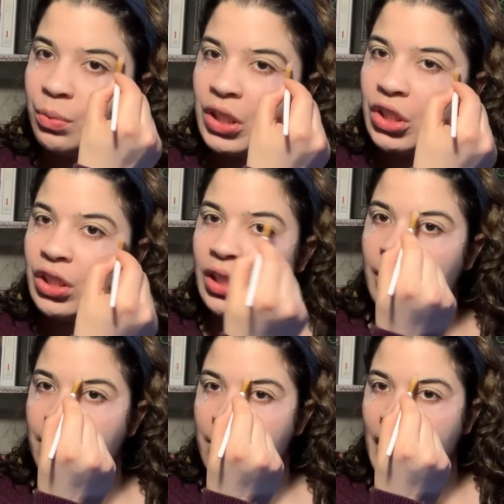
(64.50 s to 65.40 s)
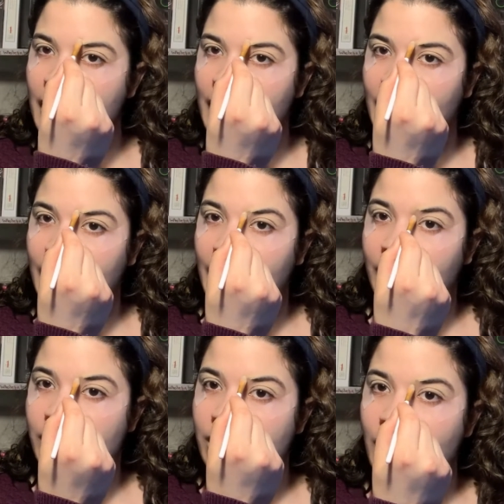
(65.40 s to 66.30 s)
when she met
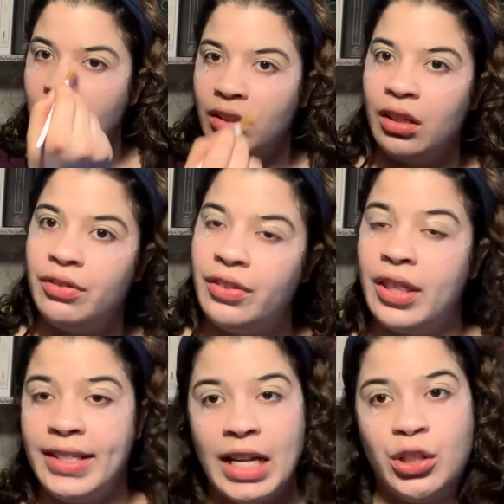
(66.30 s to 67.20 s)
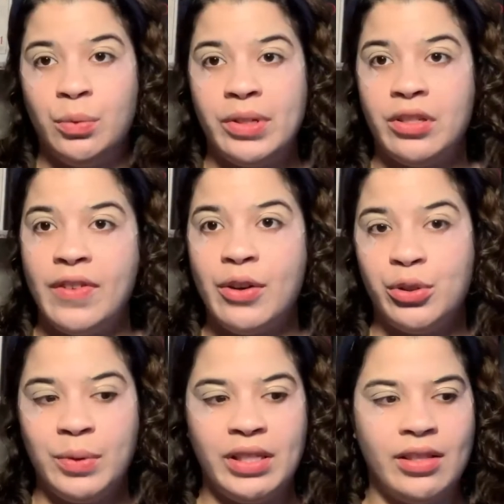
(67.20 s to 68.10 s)
Lale Sokolov, the Tattooist of
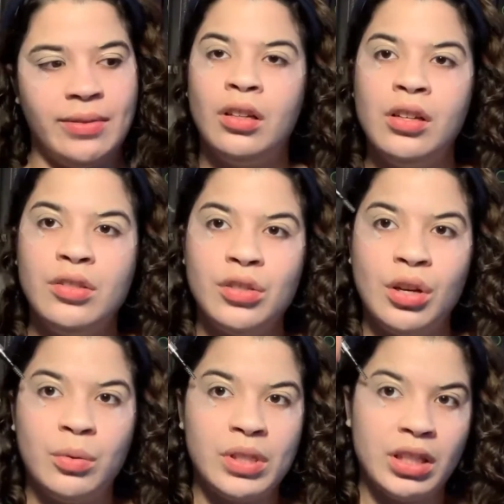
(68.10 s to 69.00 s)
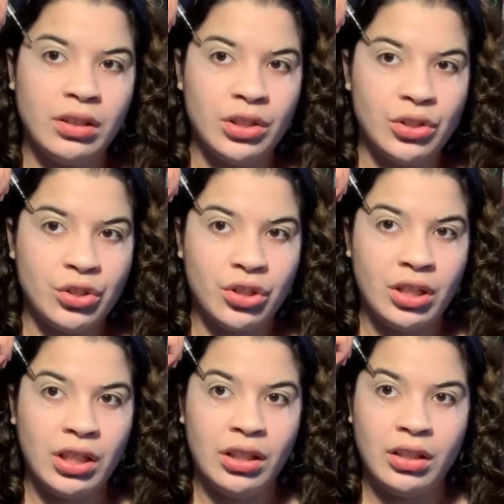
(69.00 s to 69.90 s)
Auschwitz. So Cilka's
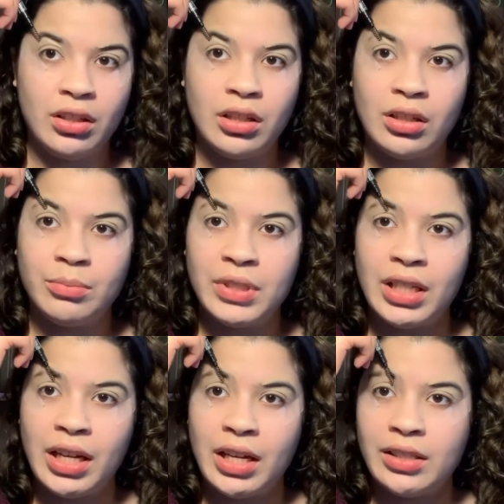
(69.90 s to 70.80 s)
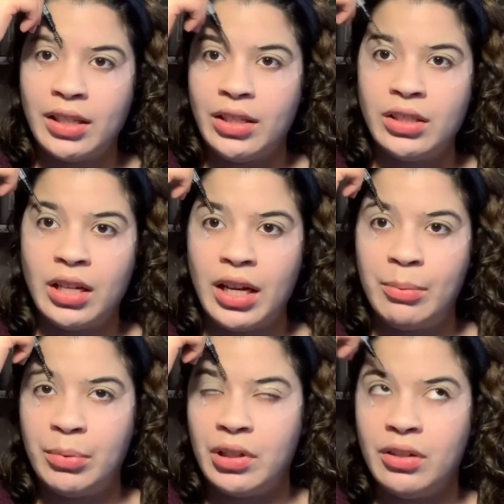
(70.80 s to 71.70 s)
Journey comes as a
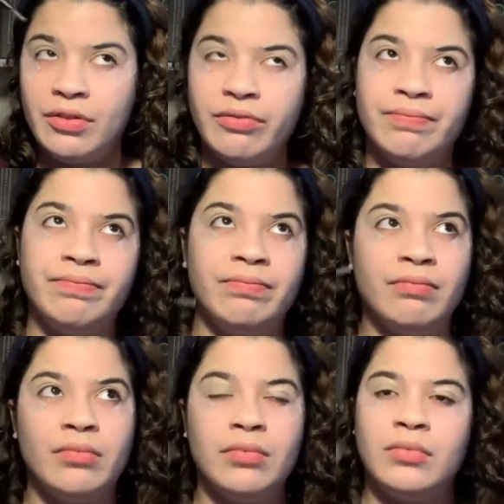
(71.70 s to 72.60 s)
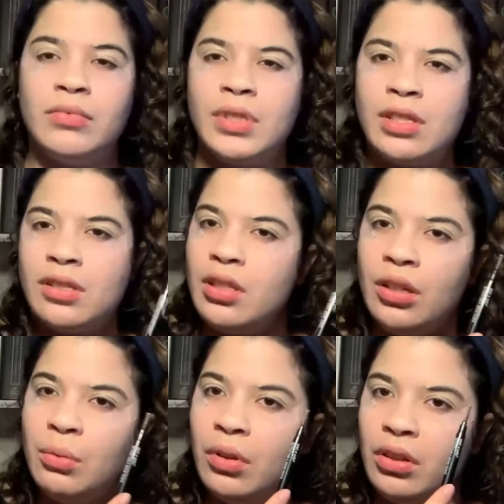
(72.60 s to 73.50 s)
type of
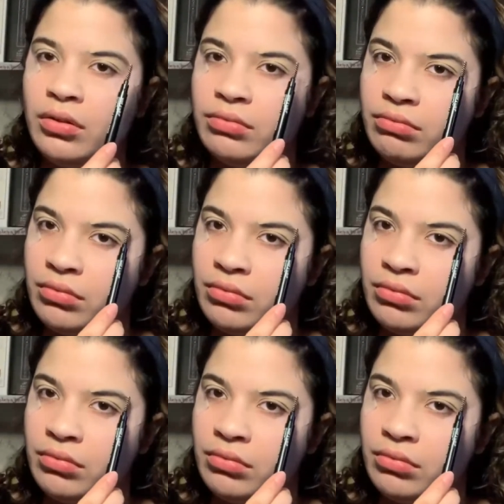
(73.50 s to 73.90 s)
sequel